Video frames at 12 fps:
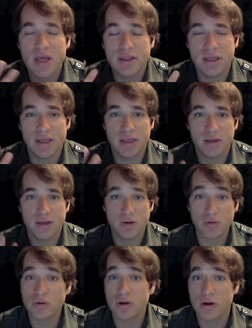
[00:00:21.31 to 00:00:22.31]
the
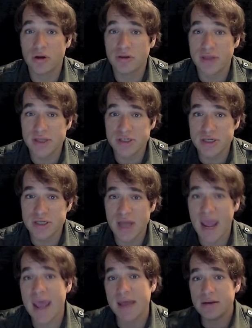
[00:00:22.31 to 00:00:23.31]
Google Earth engine
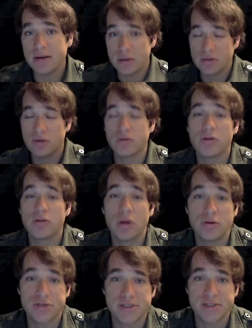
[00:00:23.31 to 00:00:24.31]
and Google
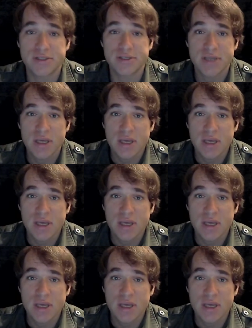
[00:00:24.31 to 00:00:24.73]
Oceans.